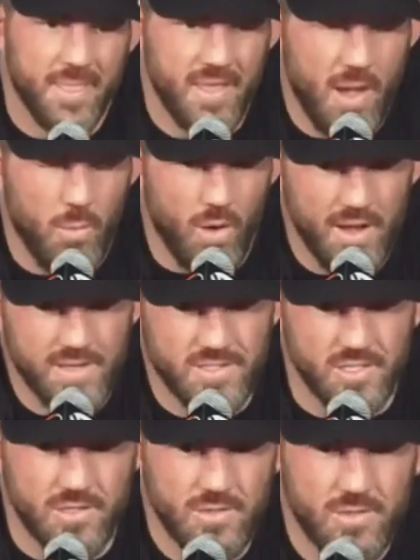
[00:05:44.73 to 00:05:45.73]
I wanted
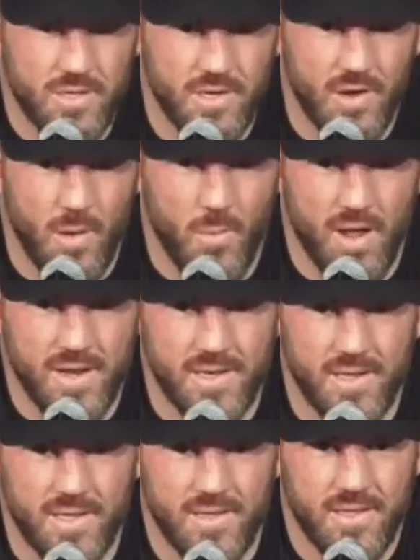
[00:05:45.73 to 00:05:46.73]
to, you know, I wanted
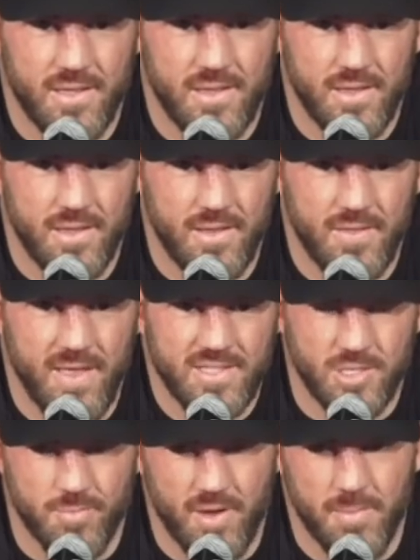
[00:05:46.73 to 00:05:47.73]
to.
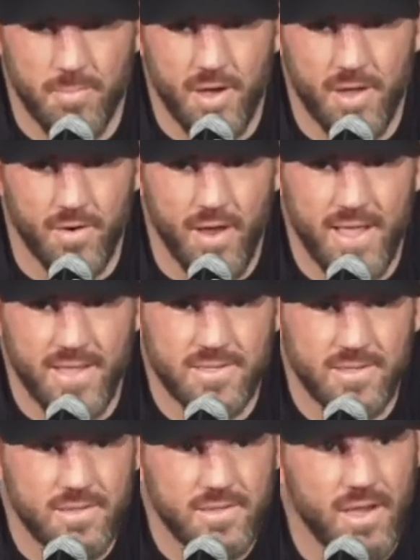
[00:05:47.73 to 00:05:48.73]
That's our bread and butter, right?
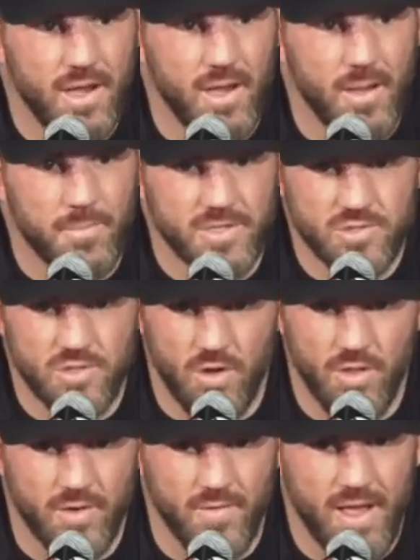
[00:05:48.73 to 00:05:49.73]
Um, control
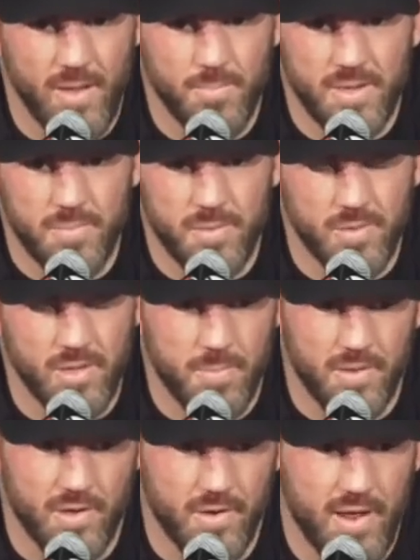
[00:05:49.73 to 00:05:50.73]
on the ground, yeah. beat people
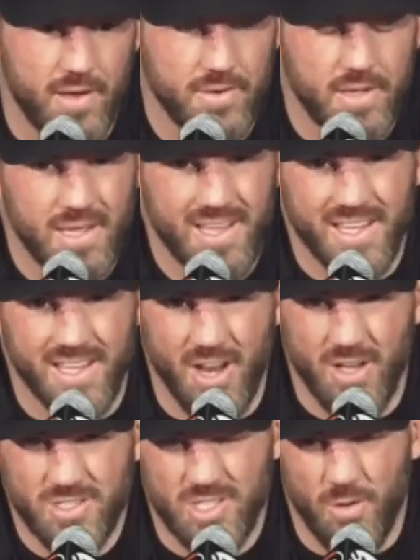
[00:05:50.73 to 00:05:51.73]
up on the ground. You
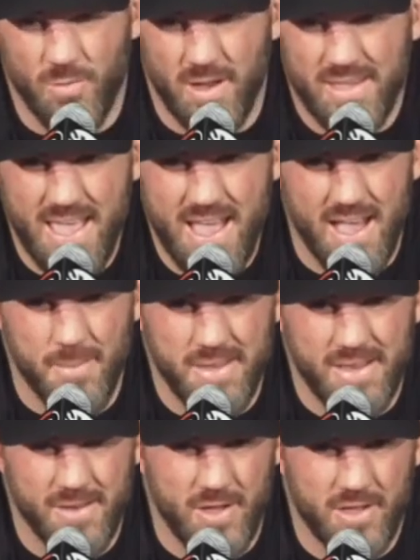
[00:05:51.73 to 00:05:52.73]
know, so yeah, I
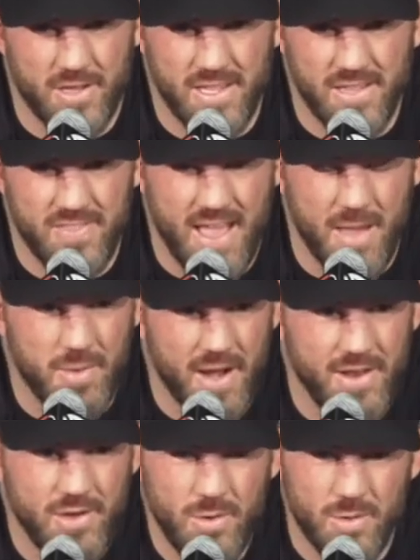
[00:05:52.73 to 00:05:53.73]
mean, if I could get that, but
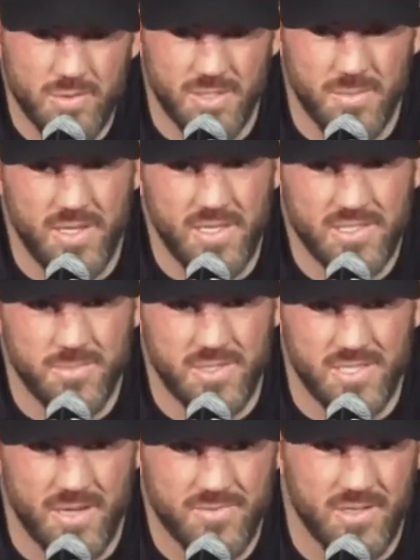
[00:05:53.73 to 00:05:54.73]
I knew it was going to be he's going to be
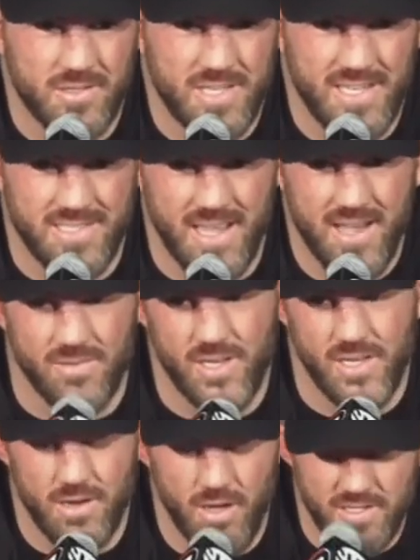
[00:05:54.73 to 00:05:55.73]
tough to take down.
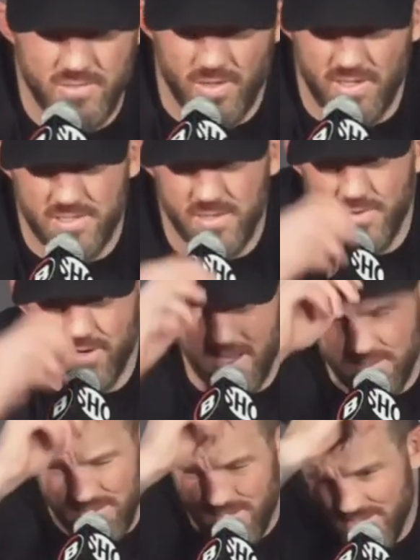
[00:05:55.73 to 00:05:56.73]
You know, he's one of the tougher
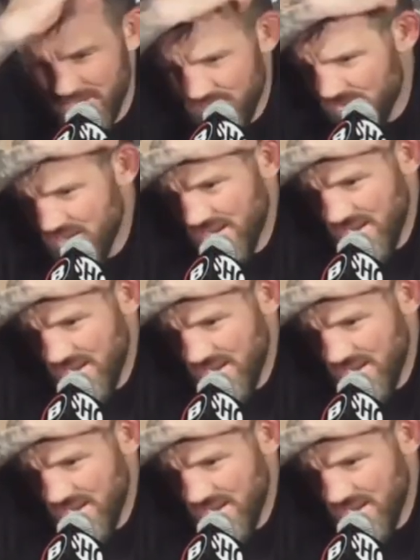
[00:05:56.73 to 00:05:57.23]
guys to take down.